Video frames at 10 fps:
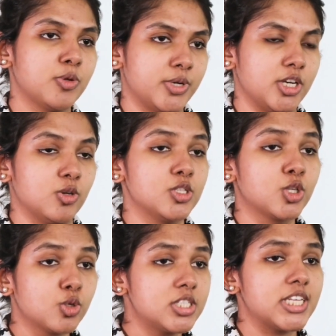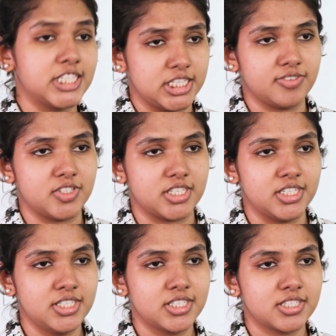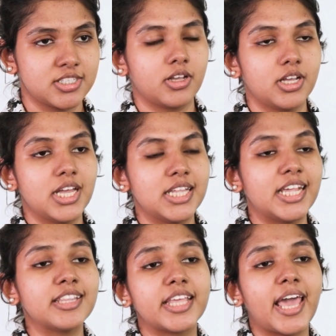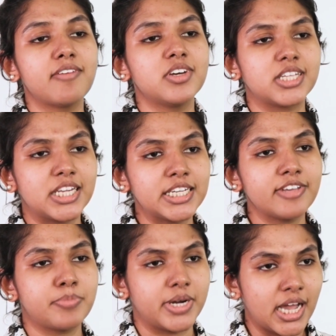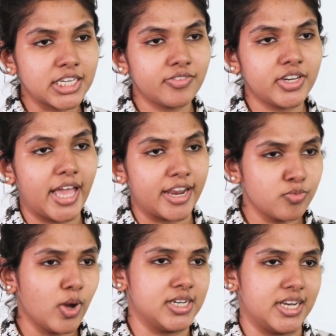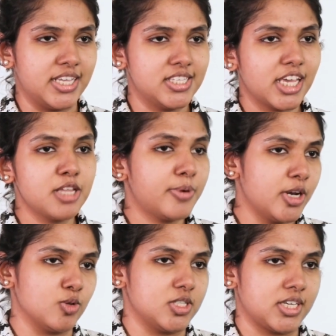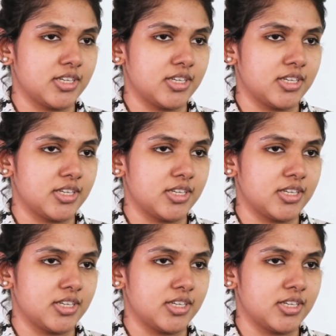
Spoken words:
to produce goods and services that they have a relative productivity advantage in producing.